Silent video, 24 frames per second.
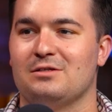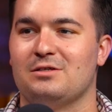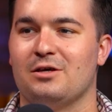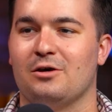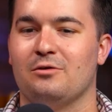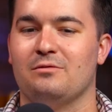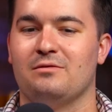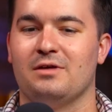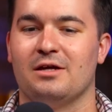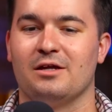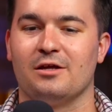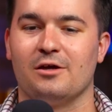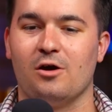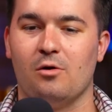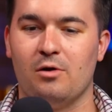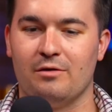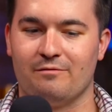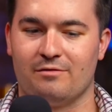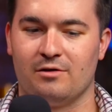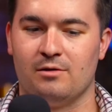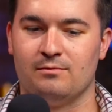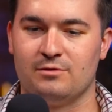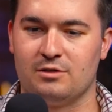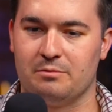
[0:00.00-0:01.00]
So then going
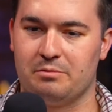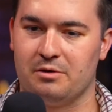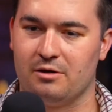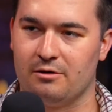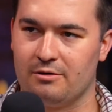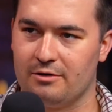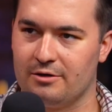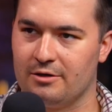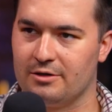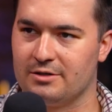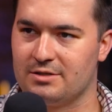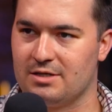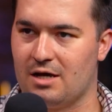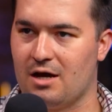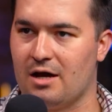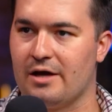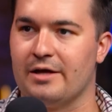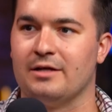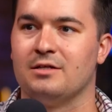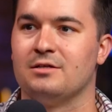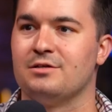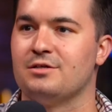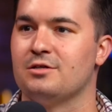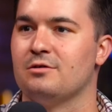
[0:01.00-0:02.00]
from Superior
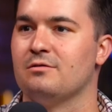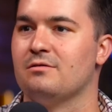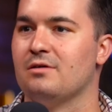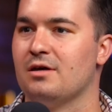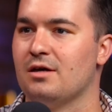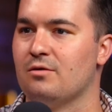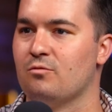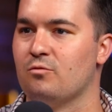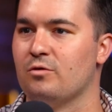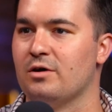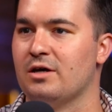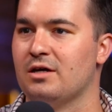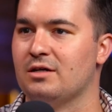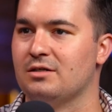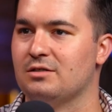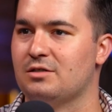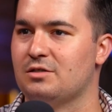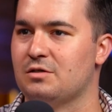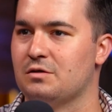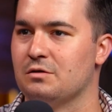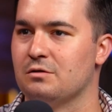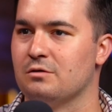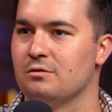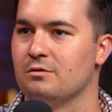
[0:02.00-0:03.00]
Signs, you then went
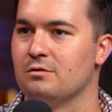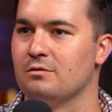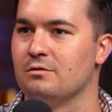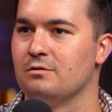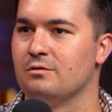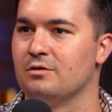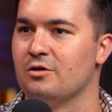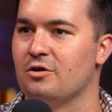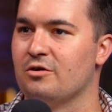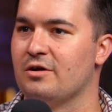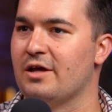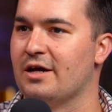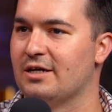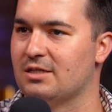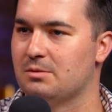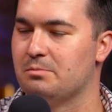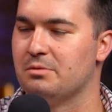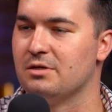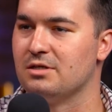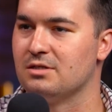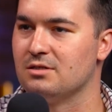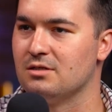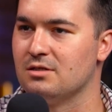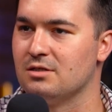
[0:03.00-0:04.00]
to your next
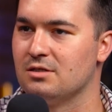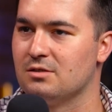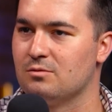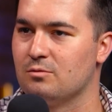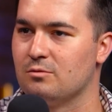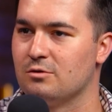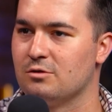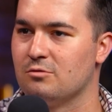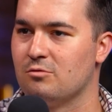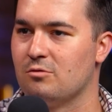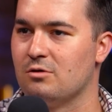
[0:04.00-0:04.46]
business, which